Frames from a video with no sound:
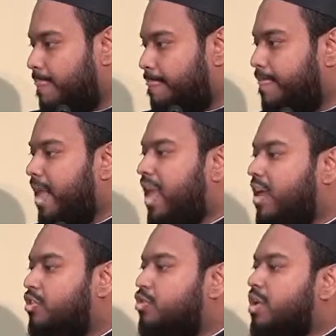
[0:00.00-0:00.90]

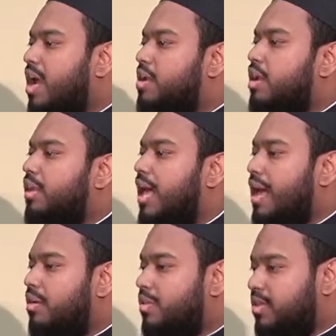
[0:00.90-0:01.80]
They do not
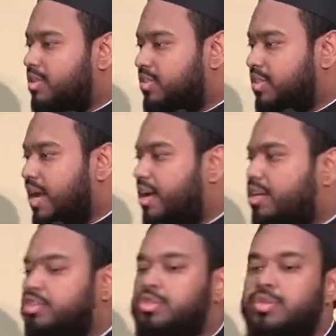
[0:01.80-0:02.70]
allow their
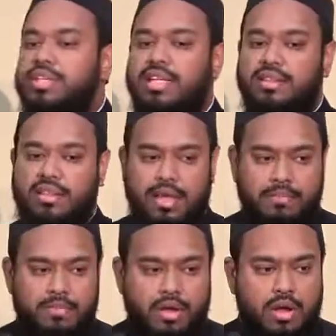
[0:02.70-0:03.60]
desires to lead
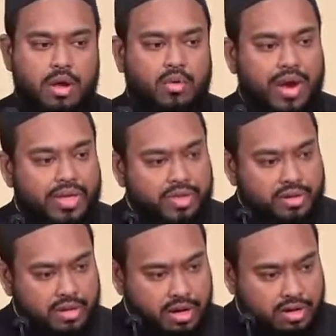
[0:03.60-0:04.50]
them, rather
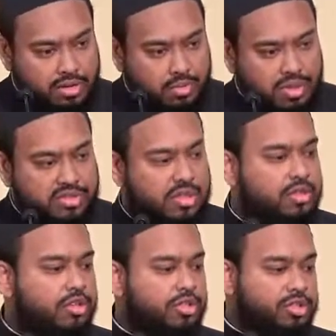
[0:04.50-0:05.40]
they are the ones
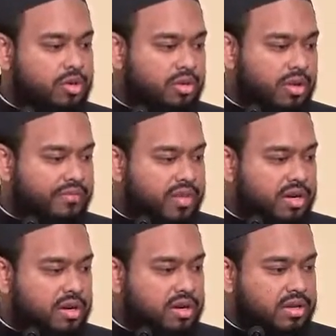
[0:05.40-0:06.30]
in control of
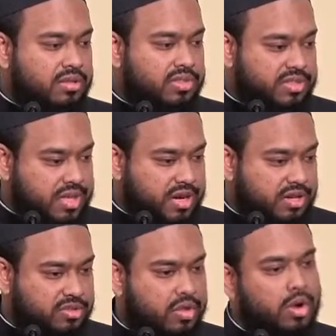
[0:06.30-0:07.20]
their
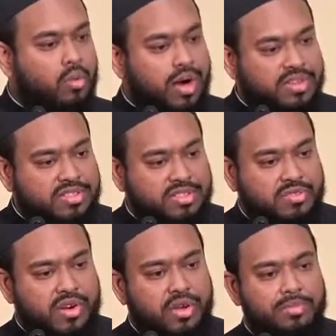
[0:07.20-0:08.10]
desires. Why is this
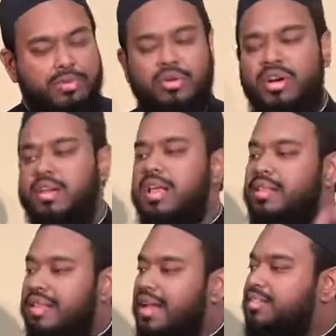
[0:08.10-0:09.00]
very important?
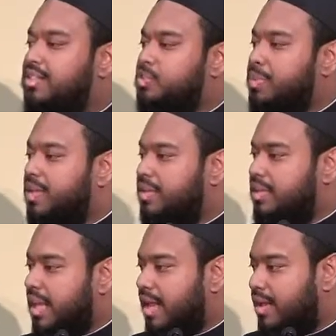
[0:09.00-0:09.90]
That is explained in
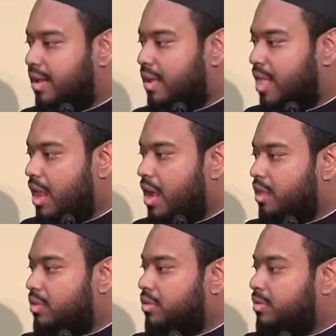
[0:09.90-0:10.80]
the ayah.
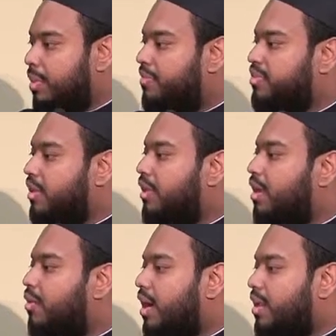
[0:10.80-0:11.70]
The Prophet
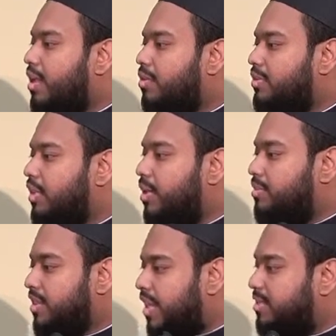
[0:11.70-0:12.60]
sallallahu alayhi wa sallam
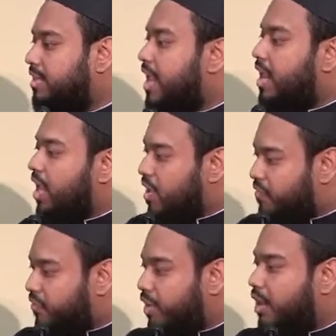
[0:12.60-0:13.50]
says, if
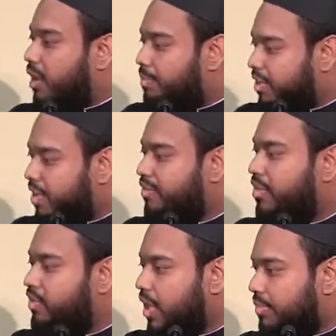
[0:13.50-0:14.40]
a believer
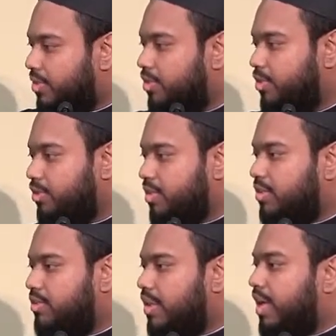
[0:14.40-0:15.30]
is able to do
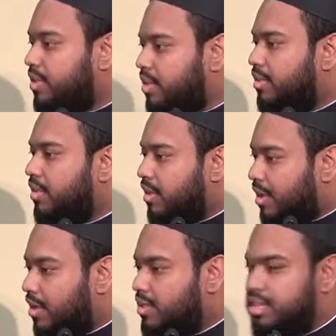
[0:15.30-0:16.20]
this, ideally they
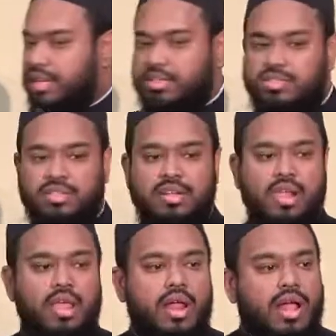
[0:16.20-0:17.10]
are intelligent,
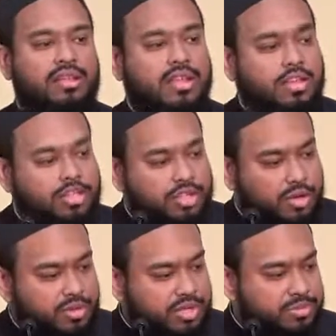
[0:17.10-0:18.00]
and they
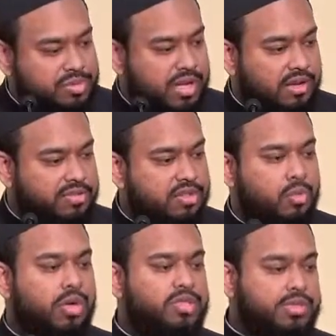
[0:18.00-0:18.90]
control themselves,
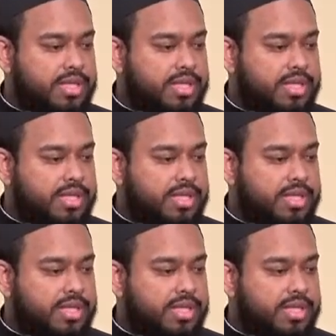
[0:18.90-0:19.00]
what do?